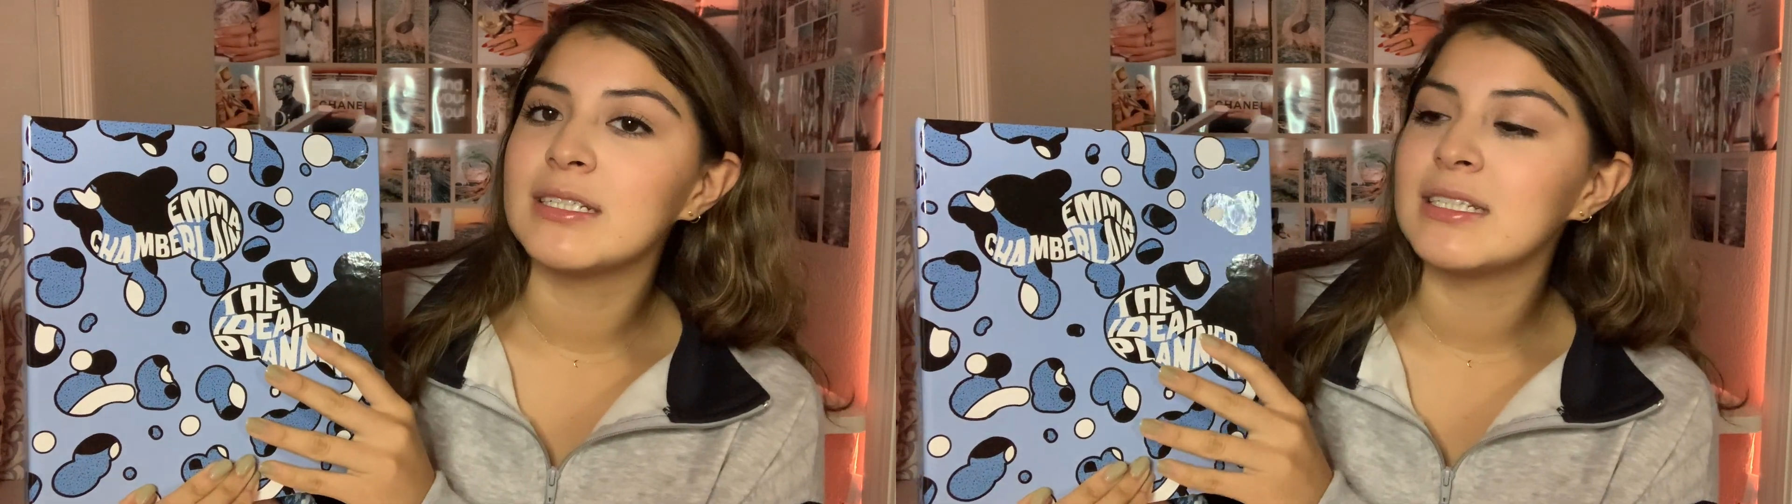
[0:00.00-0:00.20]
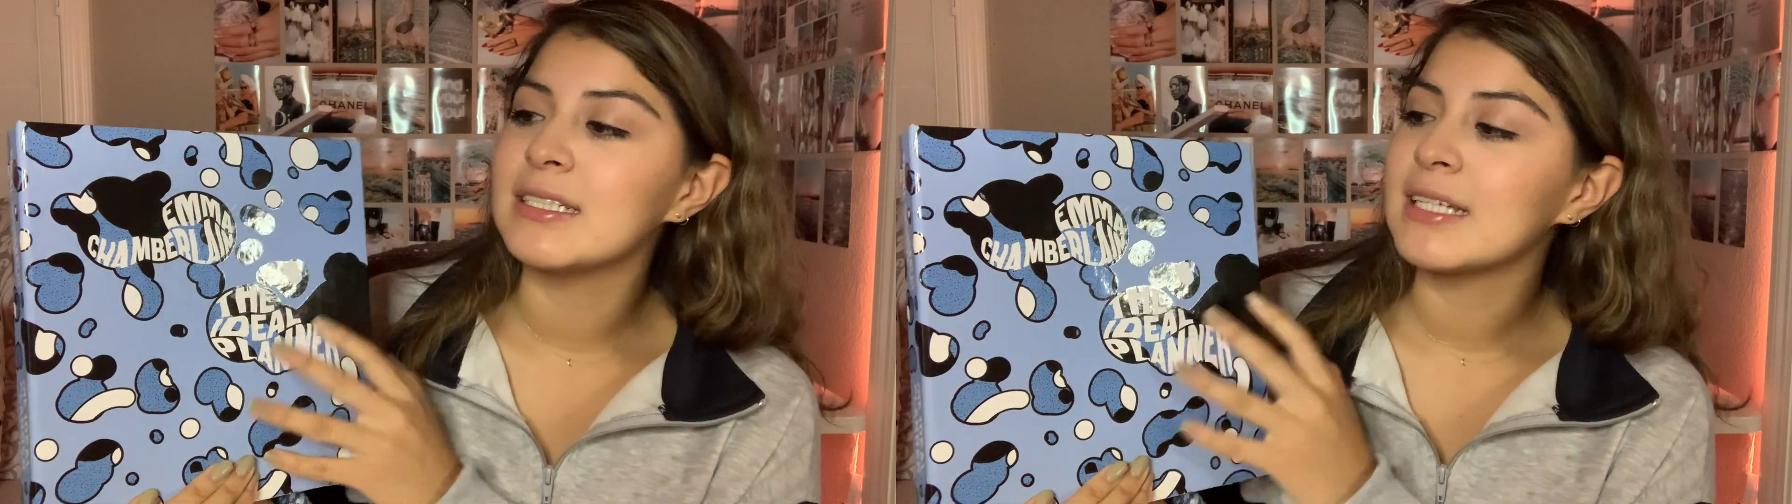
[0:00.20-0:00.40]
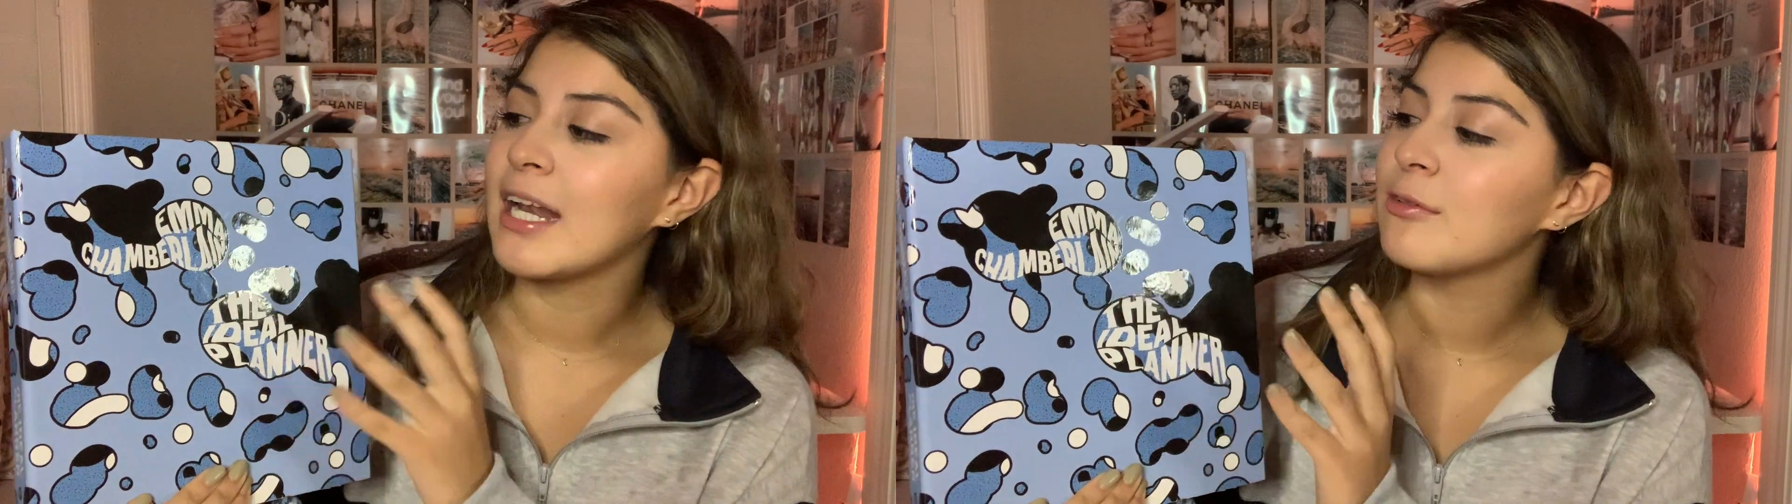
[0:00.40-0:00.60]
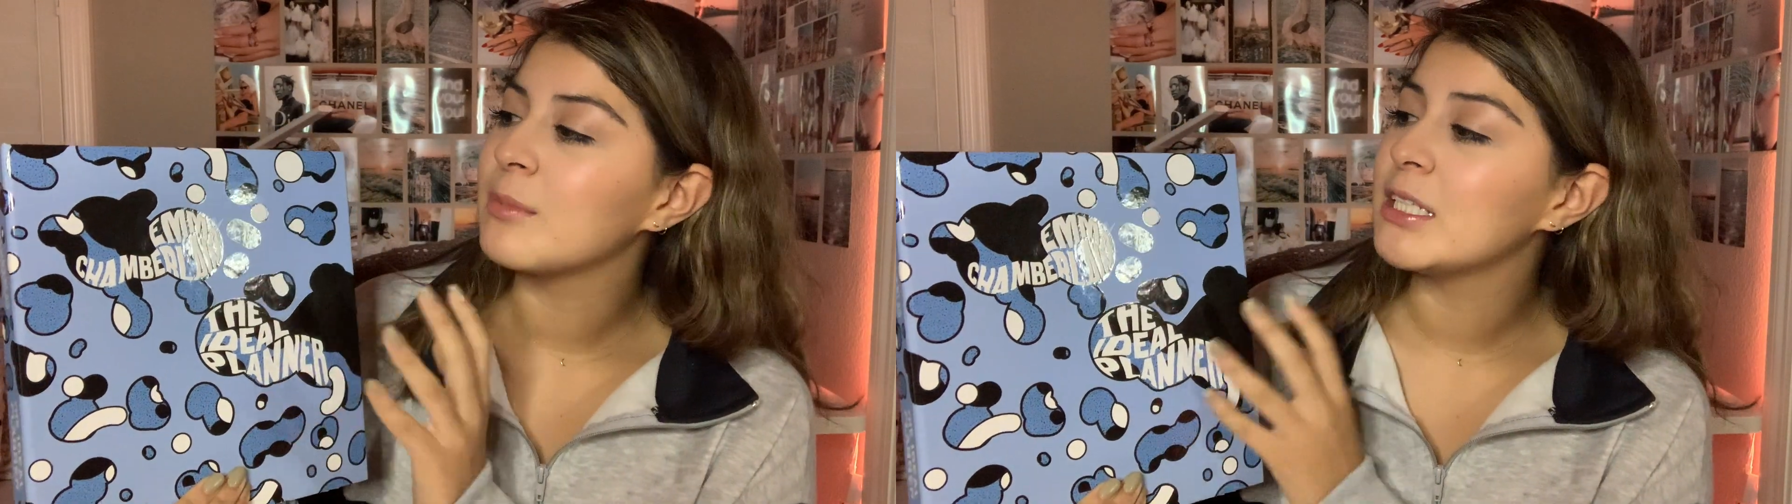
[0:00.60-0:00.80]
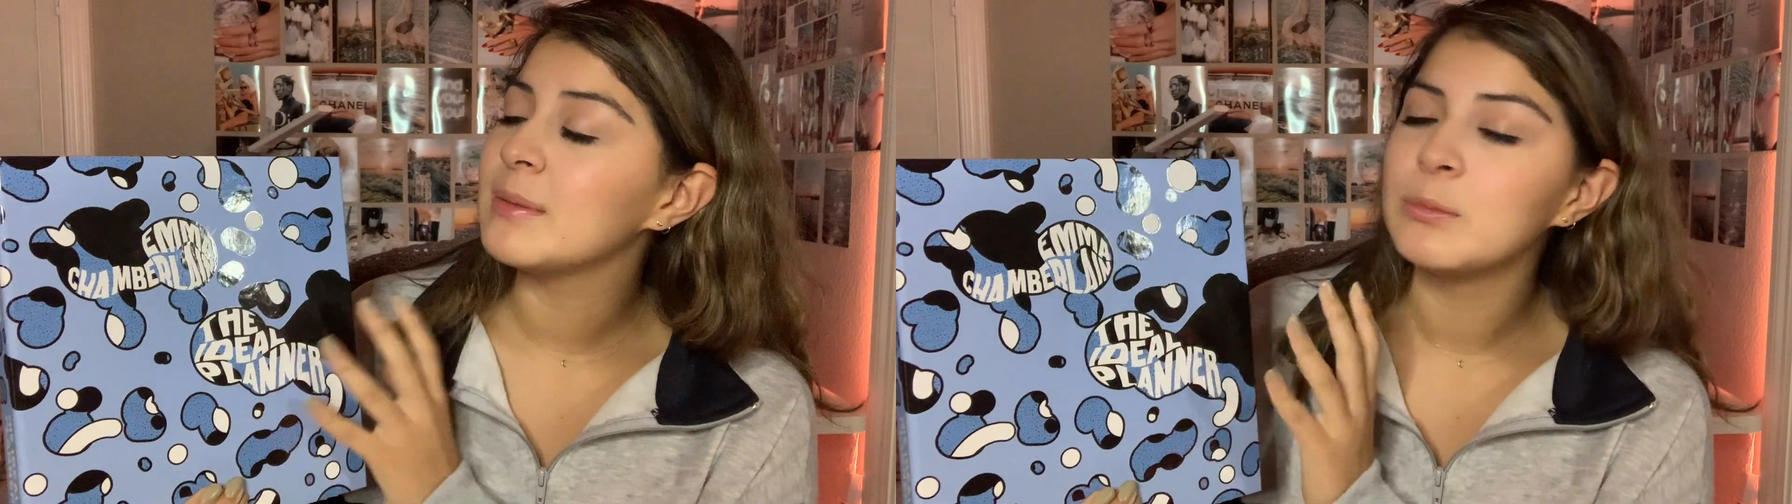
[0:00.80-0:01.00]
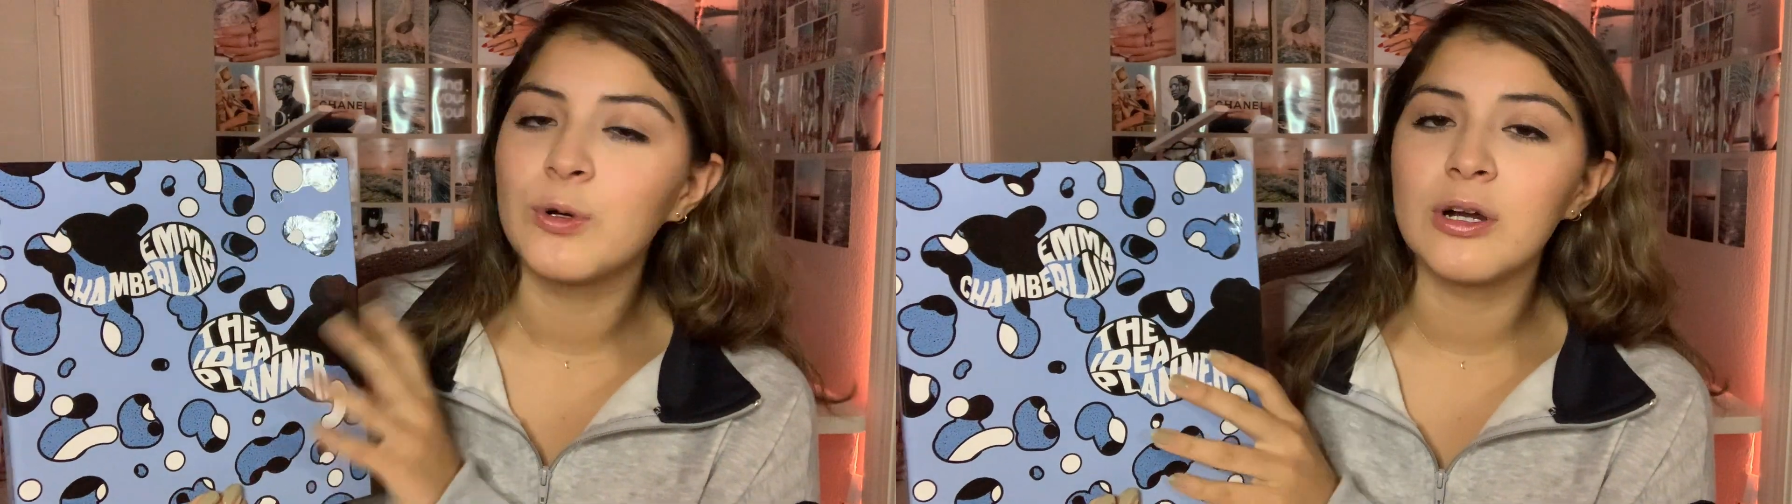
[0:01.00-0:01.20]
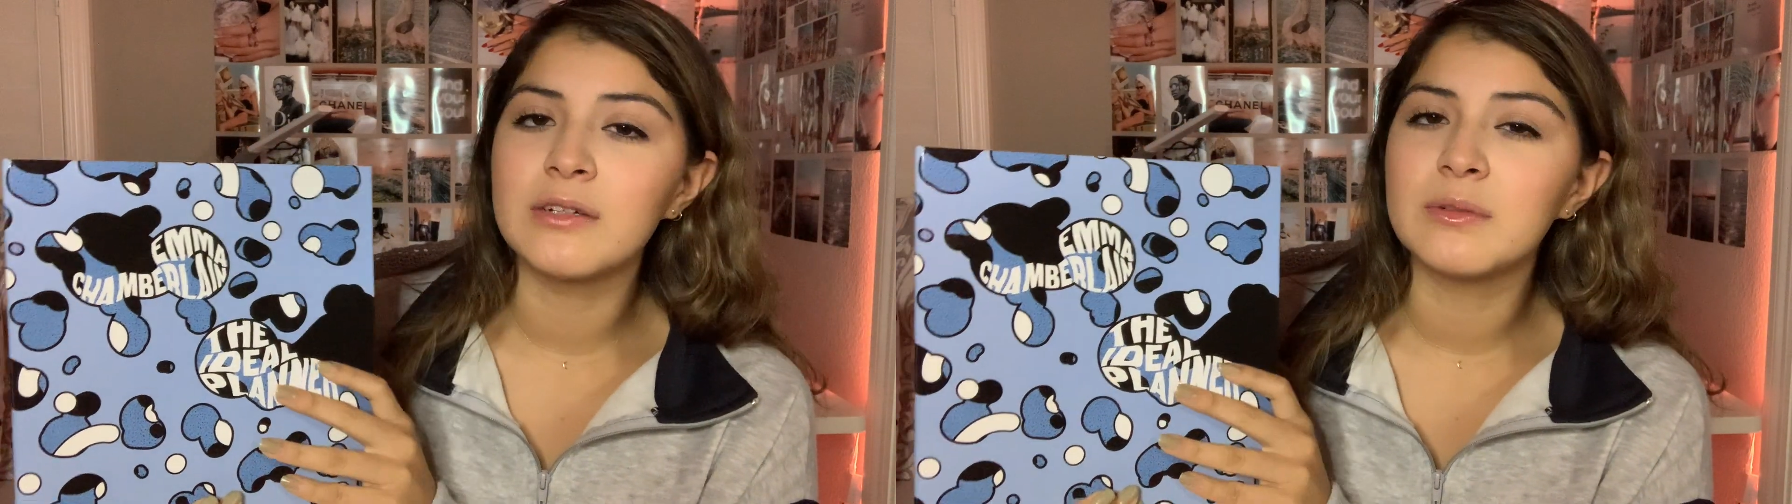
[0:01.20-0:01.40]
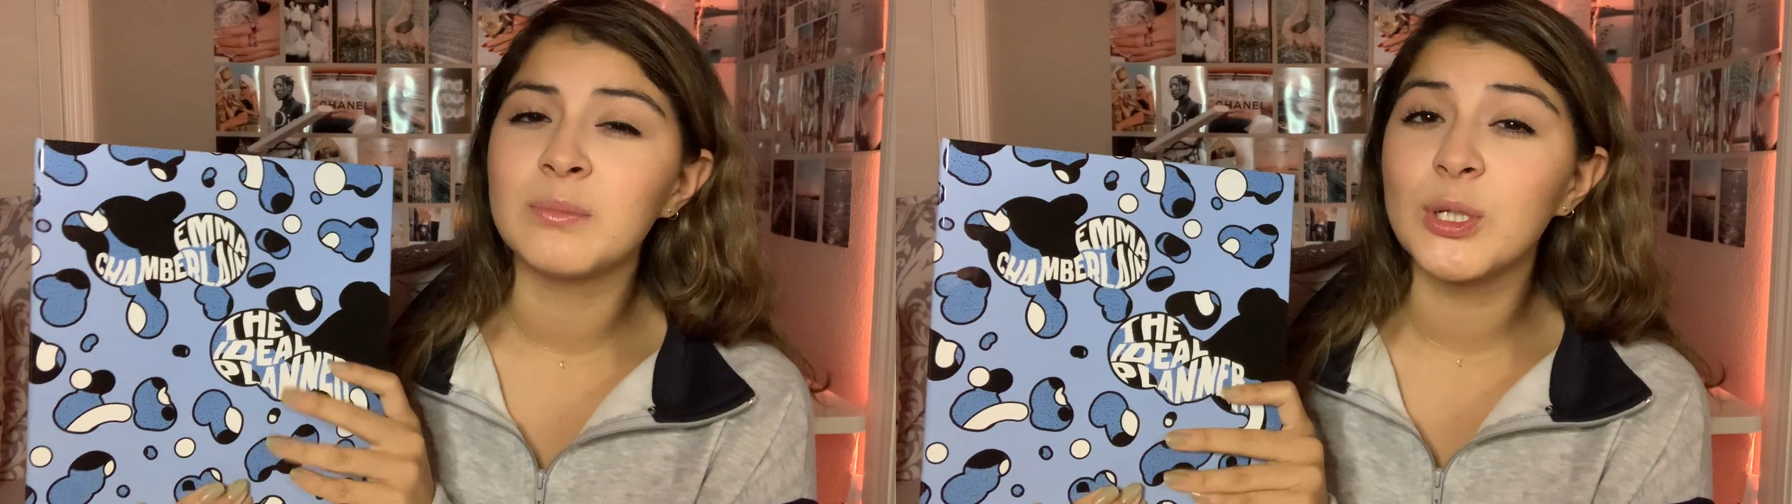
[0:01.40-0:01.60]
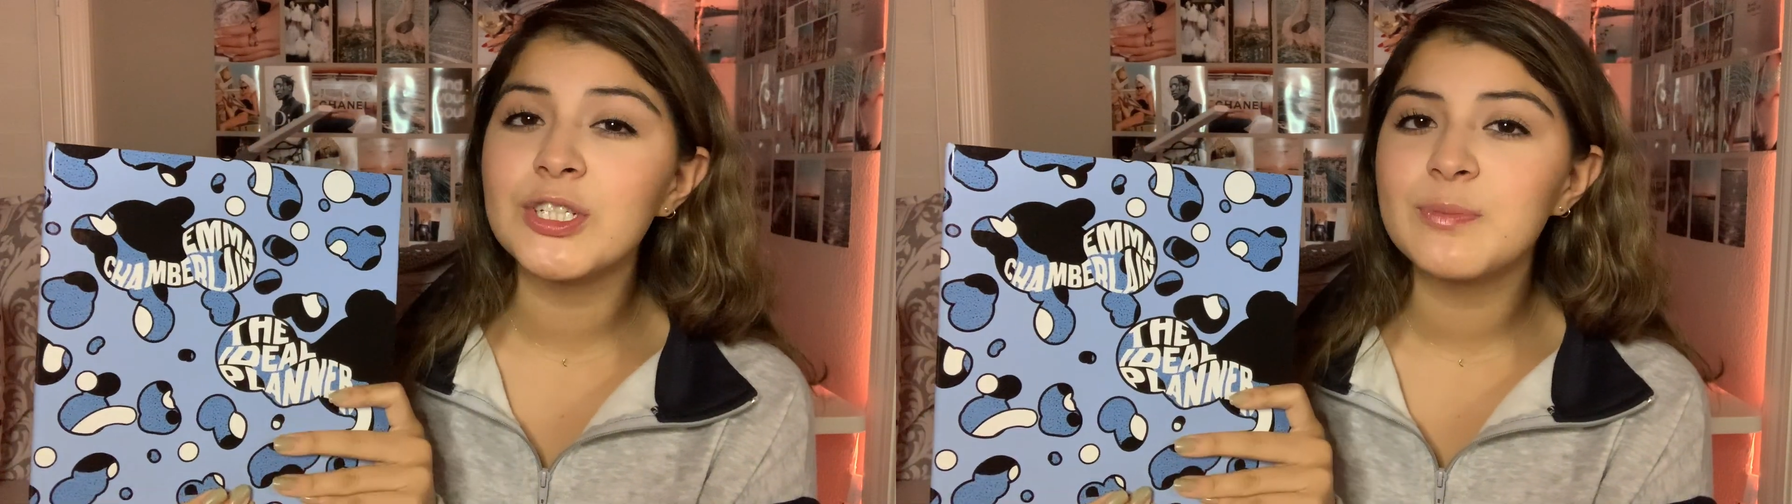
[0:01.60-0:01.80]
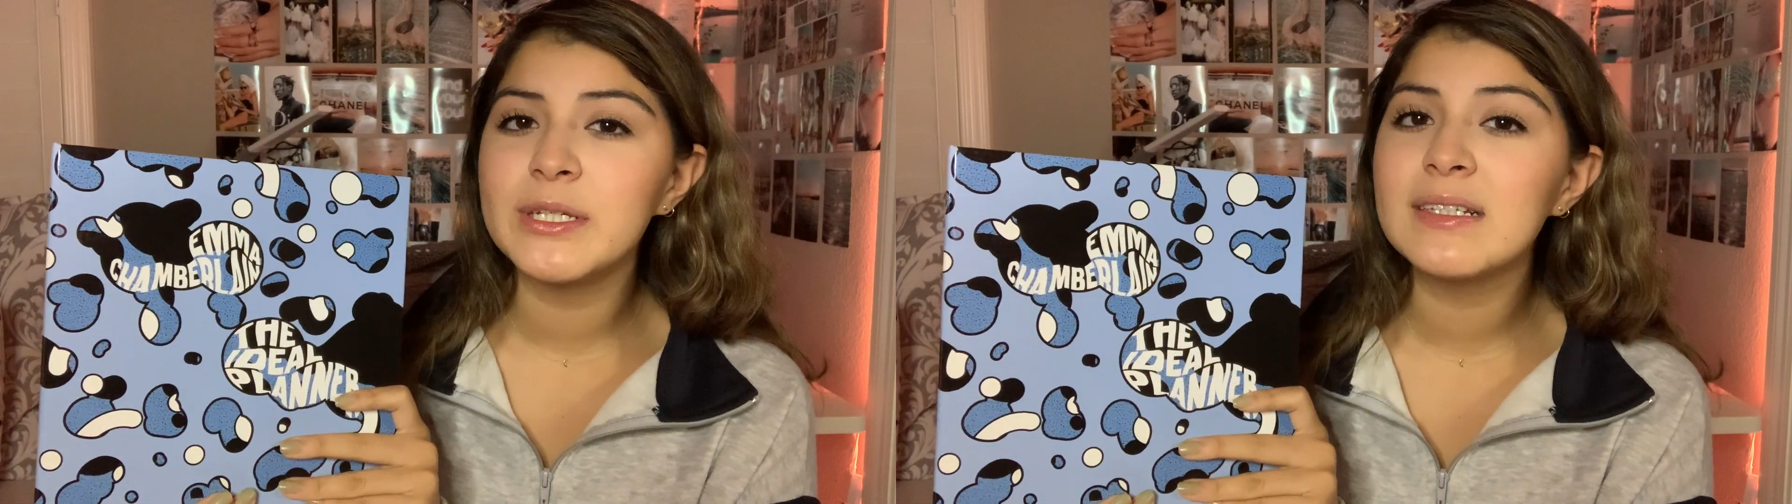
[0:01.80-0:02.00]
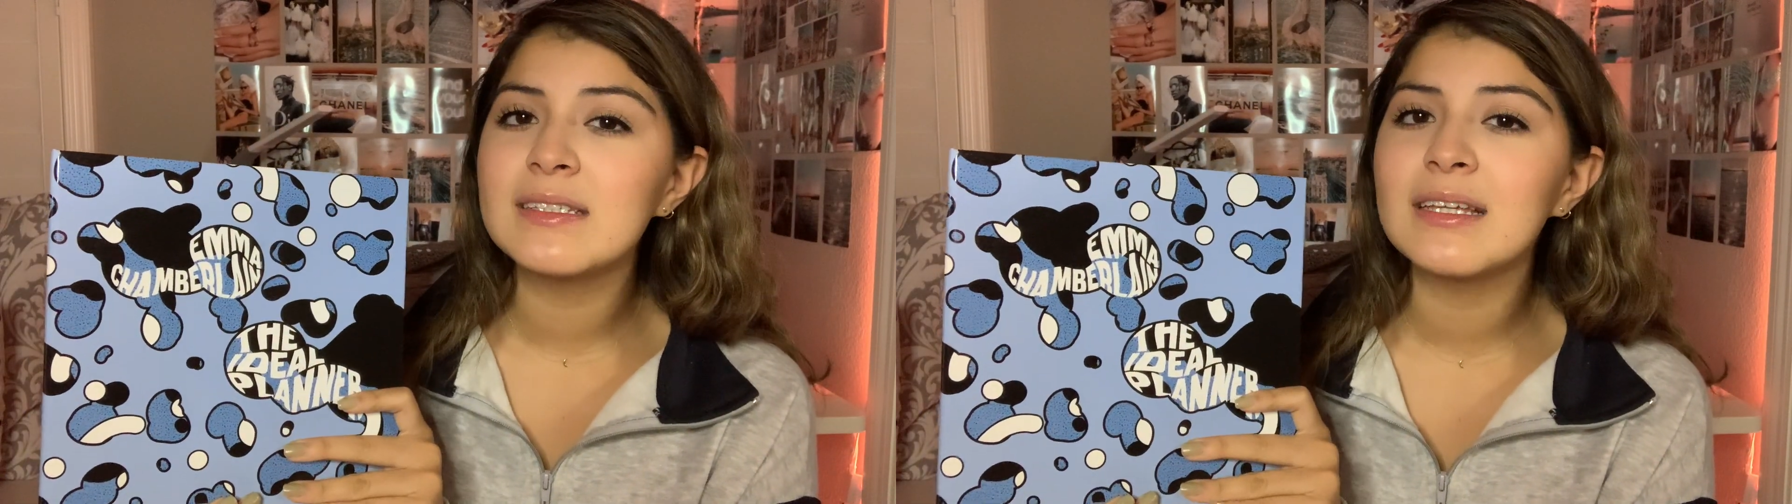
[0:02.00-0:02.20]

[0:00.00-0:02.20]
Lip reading: This kind of reminds me more of a merch piece,